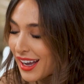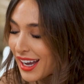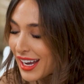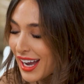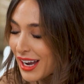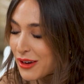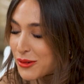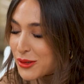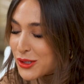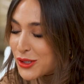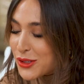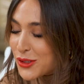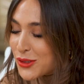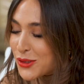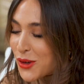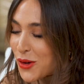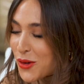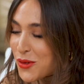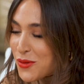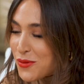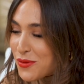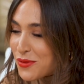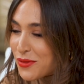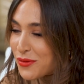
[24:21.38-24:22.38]
I was
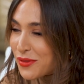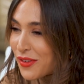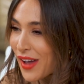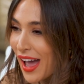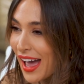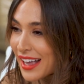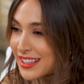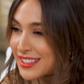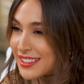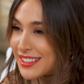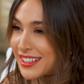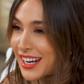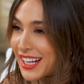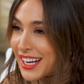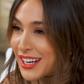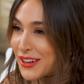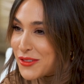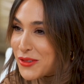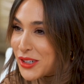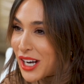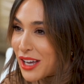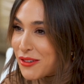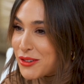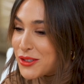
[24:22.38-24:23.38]
so fascinated when
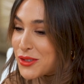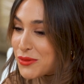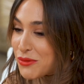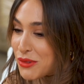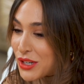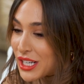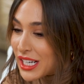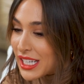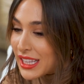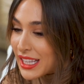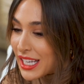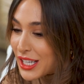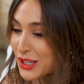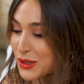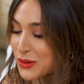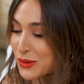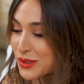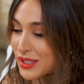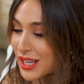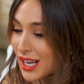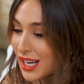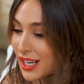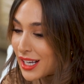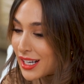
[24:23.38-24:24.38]
I was reading that you
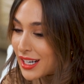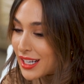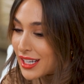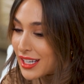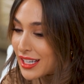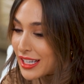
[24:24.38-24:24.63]
said